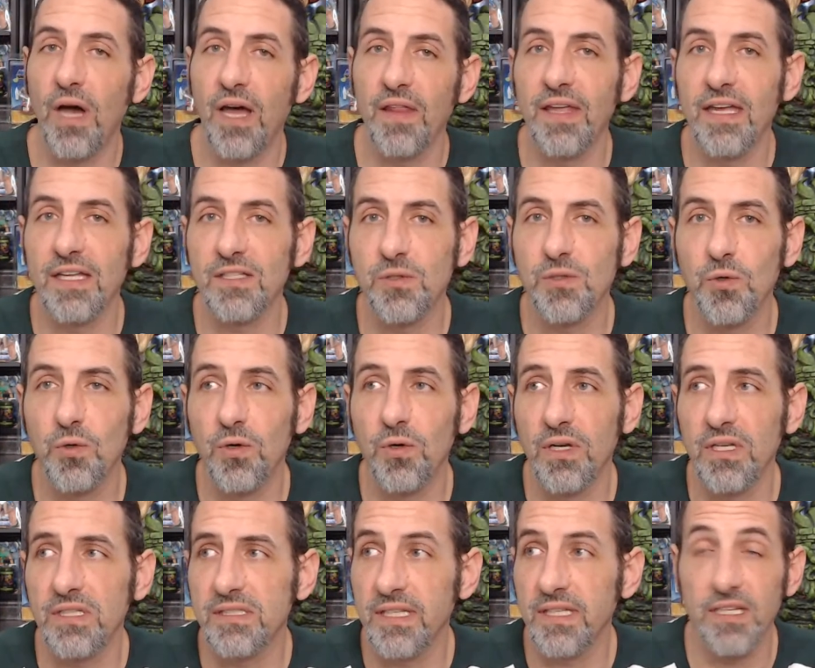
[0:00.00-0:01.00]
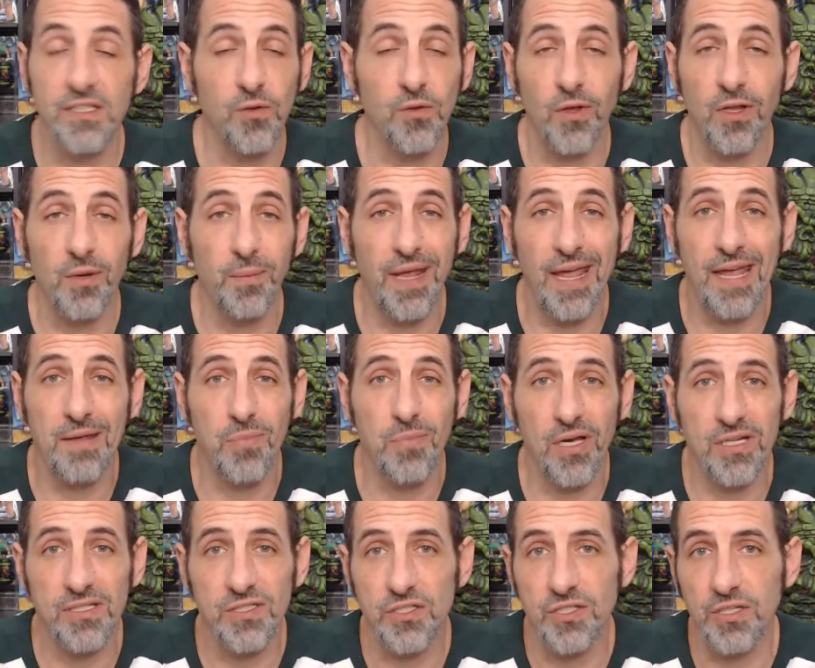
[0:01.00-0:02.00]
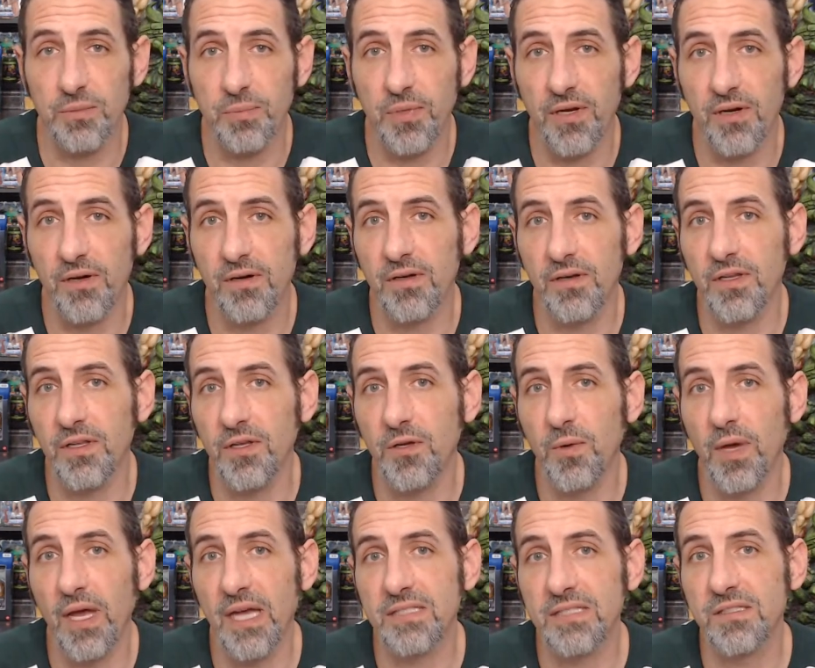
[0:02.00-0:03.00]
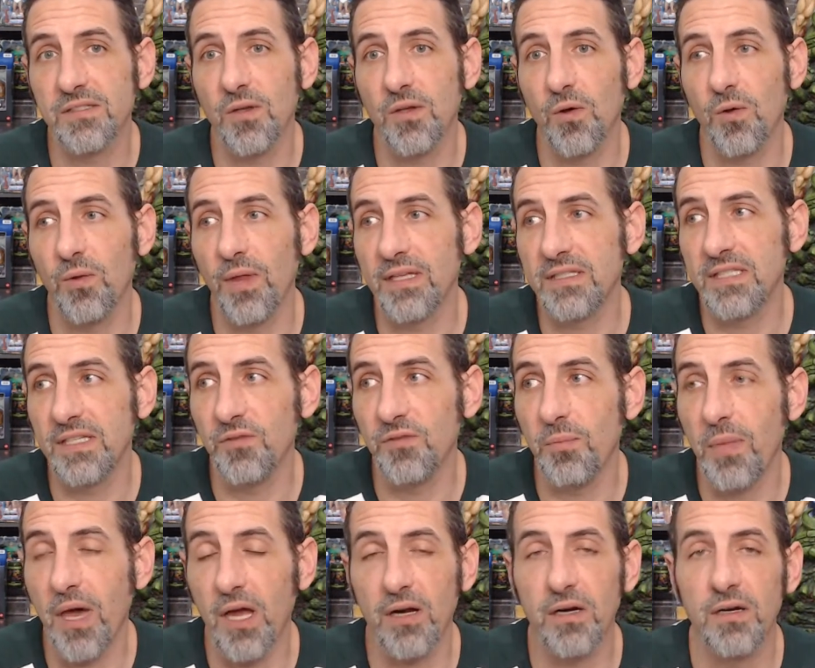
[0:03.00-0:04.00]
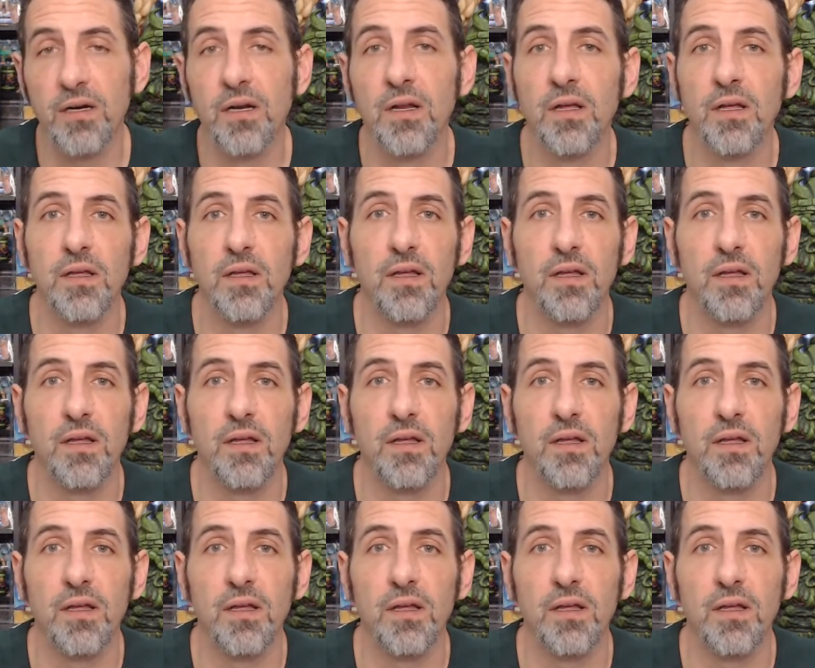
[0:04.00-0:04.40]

I think it's cool. And he said it's only going to be $8 to ship here in the US, so that's even better.